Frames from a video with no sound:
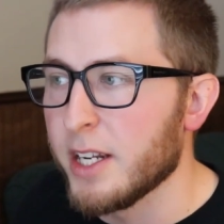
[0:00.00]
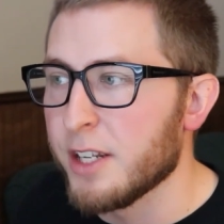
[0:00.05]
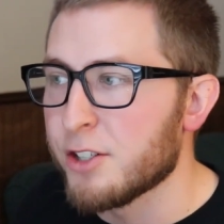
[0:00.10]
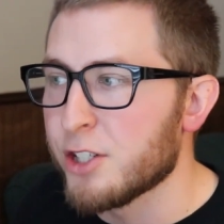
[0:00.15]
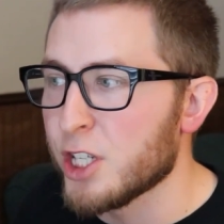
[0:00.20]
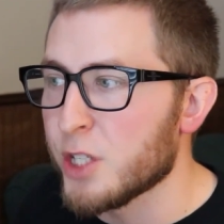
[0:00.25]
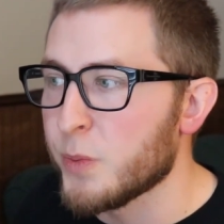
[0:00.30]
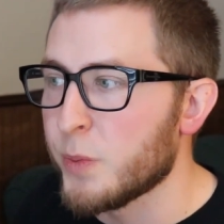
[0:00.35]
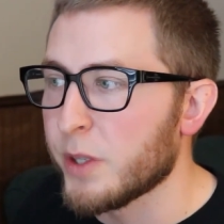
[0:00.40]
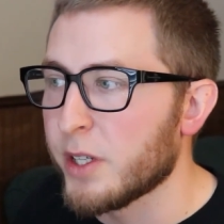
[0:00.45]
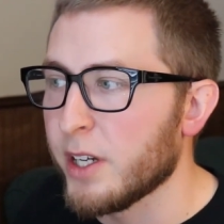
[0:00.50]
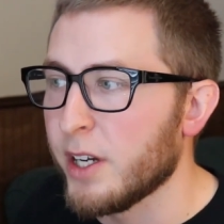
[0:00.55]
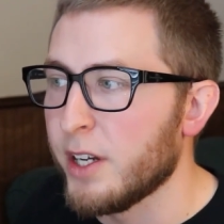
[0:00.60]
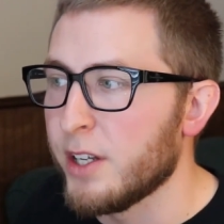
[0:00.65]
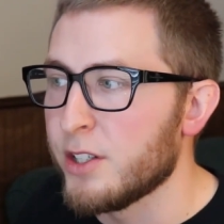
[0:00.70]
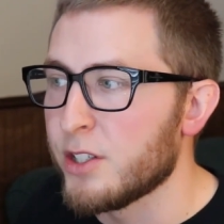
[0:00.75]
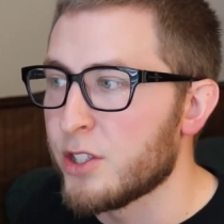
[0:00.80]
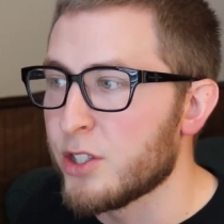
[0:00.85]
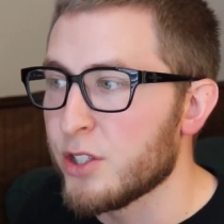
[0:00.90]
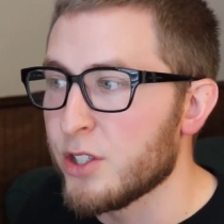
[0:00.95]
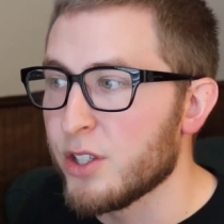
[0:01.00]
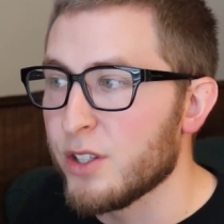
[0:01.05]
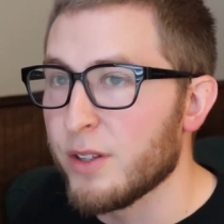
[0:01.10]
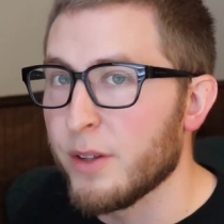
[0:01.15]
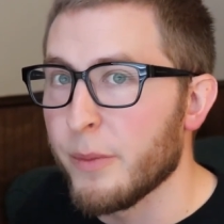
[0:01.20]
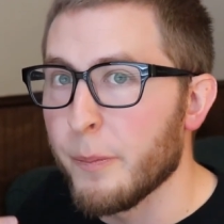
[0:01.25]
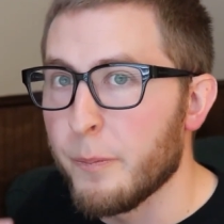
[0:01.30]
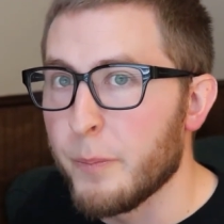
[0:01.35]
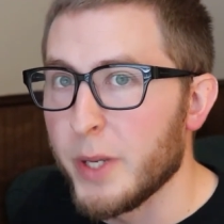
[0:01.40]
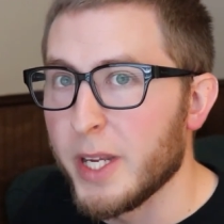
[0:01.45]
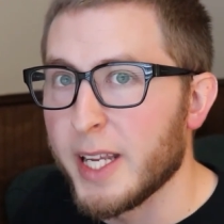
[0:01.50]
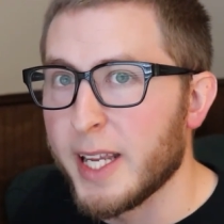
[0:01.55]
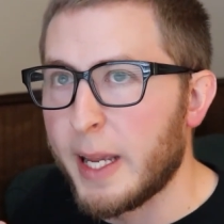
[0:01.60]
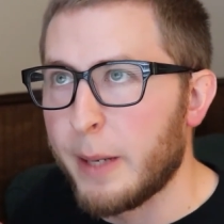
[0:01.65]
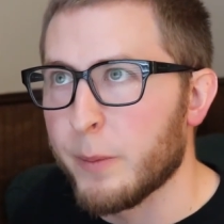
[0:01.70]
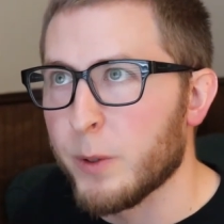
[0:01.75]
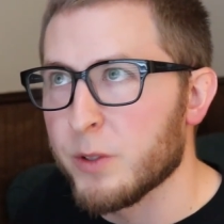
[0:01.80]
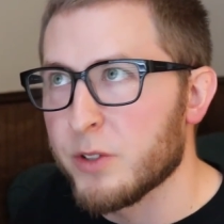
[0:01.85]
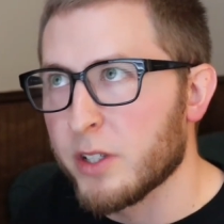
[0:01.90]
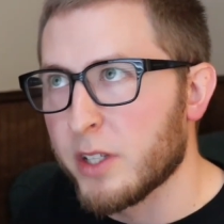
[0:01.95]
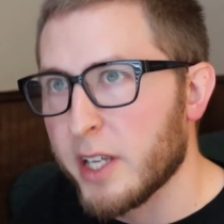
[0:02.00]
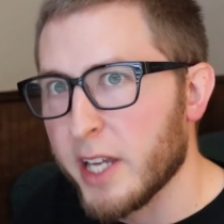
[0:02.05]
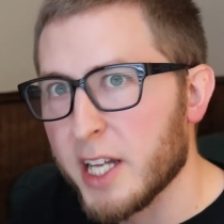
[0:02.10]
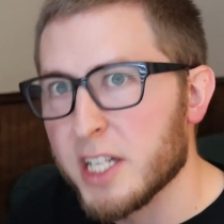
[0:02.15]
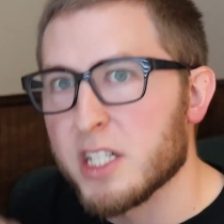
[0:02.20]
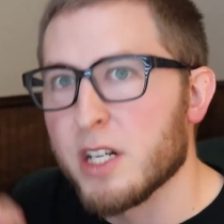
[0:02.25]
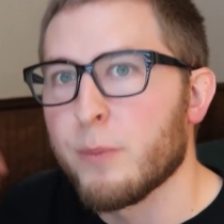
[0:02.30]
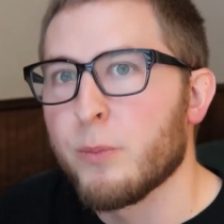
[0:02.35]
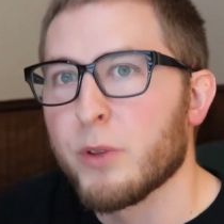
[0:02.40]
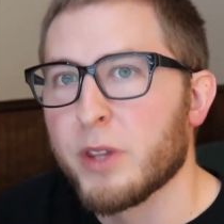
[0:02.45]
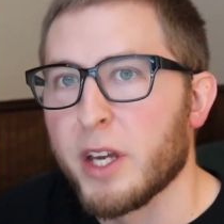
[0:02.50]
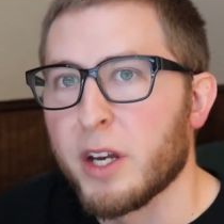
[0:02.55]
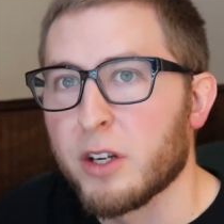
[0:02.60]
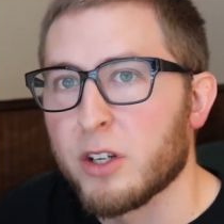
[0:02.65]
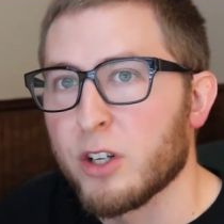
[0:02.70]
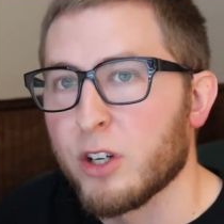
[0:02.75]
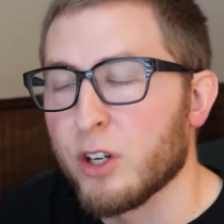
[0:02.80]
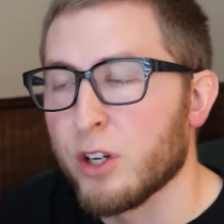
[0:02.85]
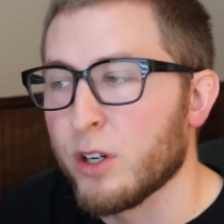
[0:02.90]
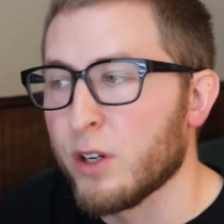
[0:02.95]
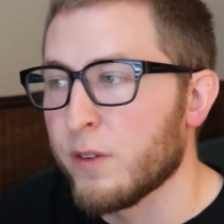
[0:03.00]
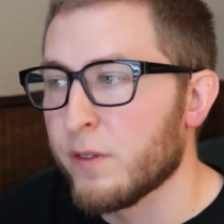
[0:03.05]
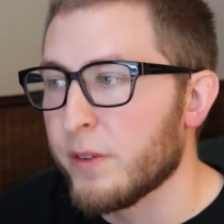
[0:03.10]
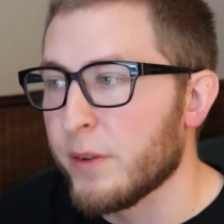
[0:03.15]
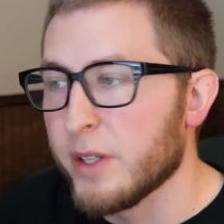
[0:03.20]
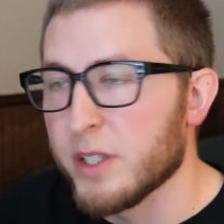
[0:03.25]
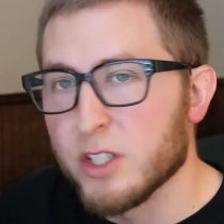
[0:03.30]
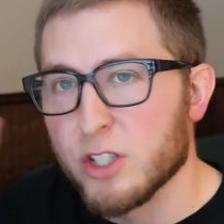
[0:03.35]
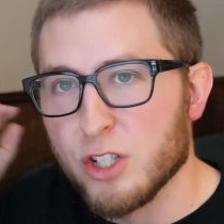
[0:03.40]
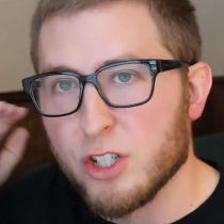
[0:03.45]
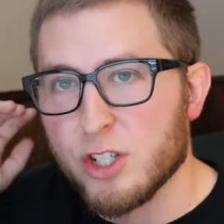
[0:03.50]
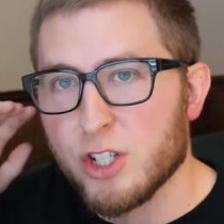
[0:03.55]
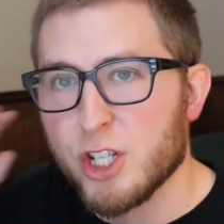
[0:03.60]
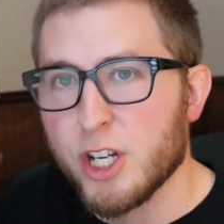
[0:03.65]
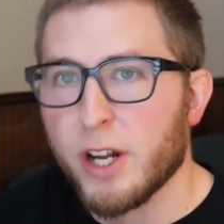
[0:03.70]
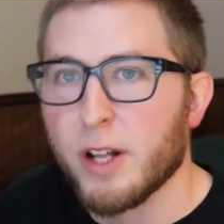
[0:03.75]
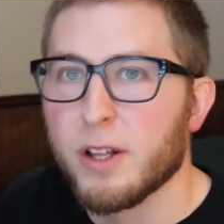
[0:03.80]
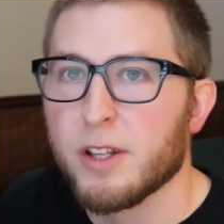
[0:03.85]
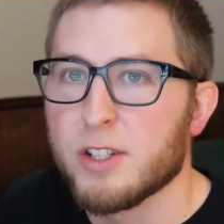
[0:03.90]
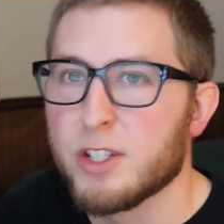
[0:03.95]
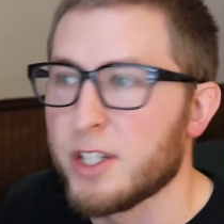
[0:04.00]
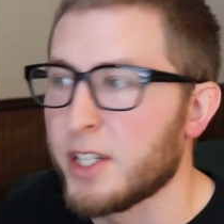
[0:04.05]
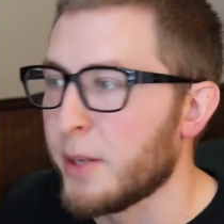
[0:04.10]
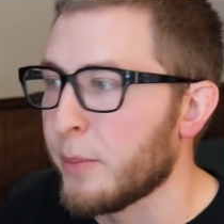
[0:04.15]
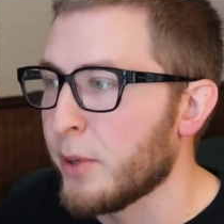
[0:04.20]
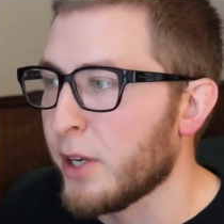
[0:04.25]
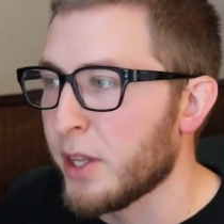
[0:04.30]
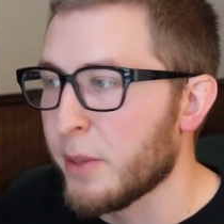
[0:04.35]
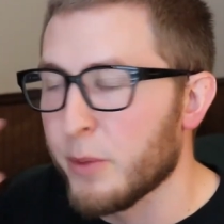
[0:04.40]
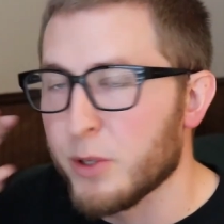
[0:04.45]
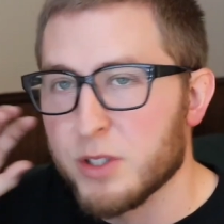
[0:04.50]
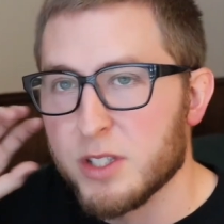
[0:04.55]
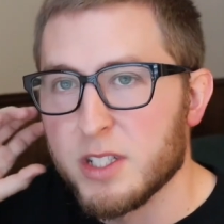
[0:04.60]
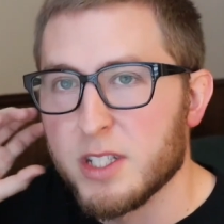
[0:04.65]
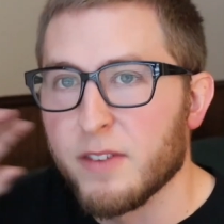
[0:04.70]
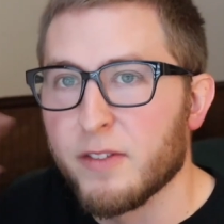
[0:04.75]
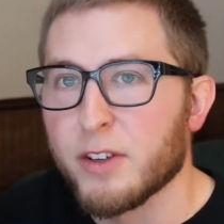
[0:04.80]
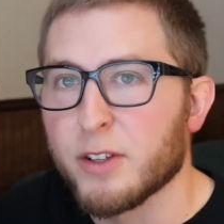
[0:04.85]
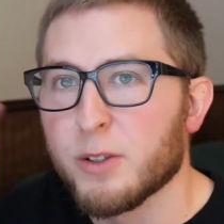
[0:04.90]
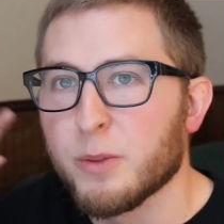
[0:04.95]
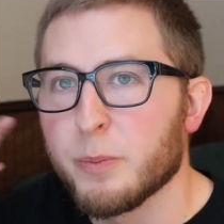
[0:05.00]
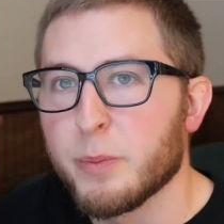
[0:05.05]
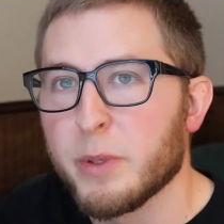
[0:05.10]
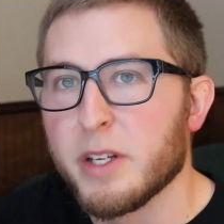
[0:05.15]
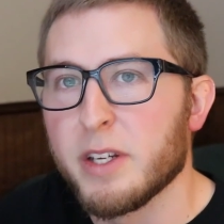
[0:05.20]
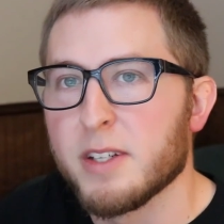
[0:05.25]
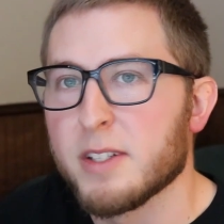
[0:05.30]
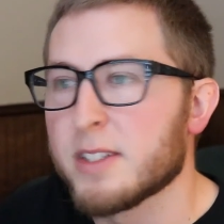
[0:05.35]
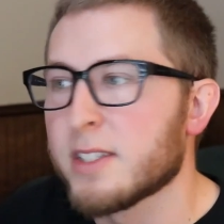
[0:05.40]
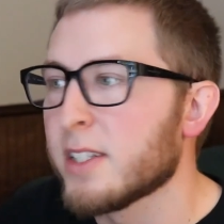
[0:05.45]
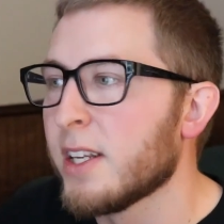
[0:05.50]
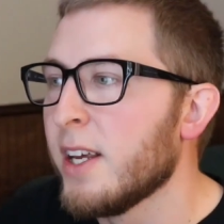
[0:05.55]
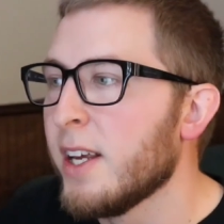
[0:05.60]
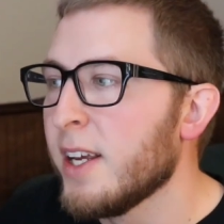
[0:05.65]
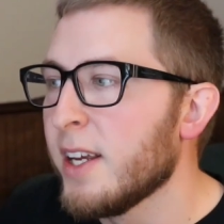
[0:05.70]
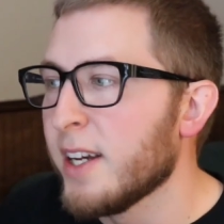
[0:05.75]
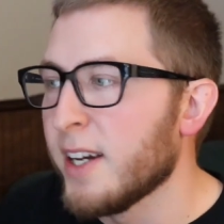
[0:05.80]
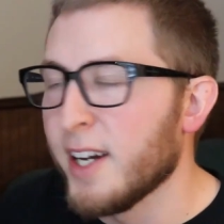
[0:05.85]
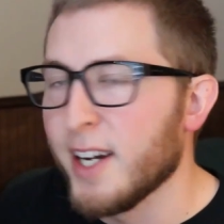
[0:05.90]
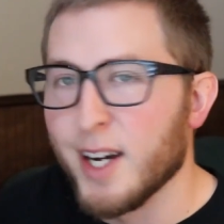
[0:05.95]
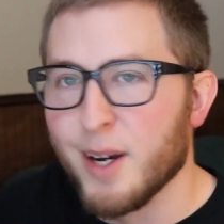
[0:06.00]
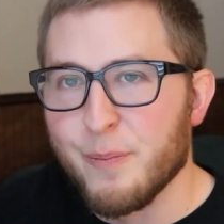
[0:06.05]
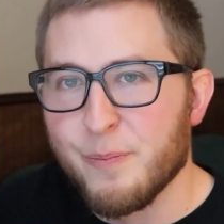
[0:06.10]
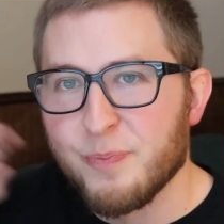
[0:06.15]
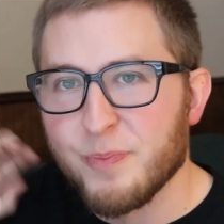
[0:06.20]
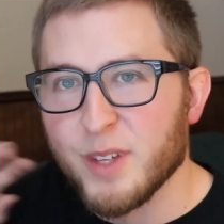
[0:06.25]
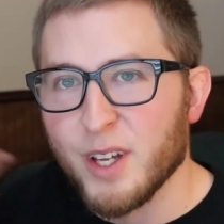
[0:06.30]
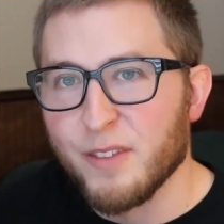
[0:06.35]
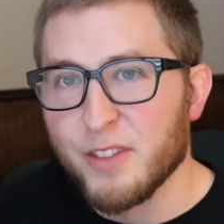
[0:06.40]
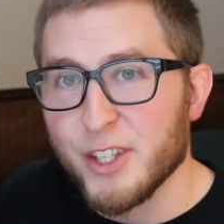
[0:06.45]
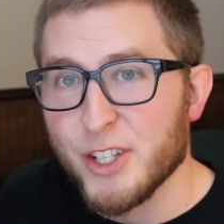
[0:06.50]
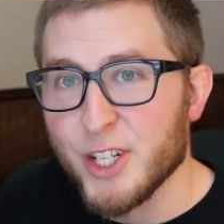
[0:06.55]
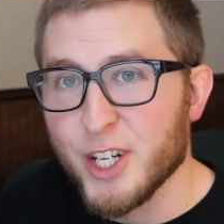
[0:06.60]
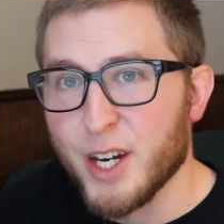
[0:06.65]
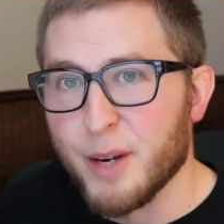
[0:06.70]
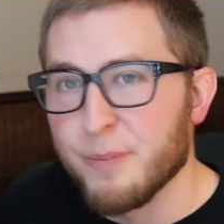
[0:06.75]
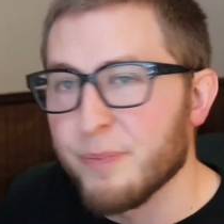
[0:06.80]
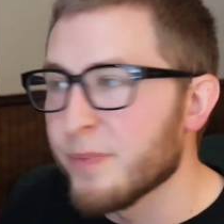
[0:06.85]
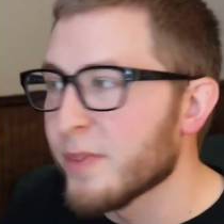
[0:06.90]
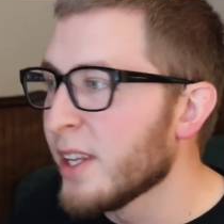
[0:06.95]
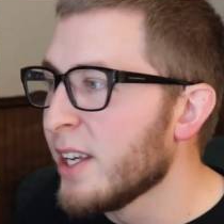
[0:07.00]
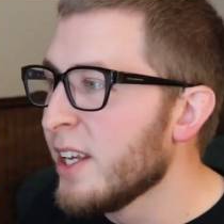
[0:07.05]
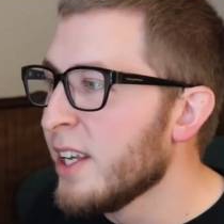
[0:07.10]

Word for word: And it's just because being able to catch up with that curve is just challenging, probably the most difficult piece um, of the job.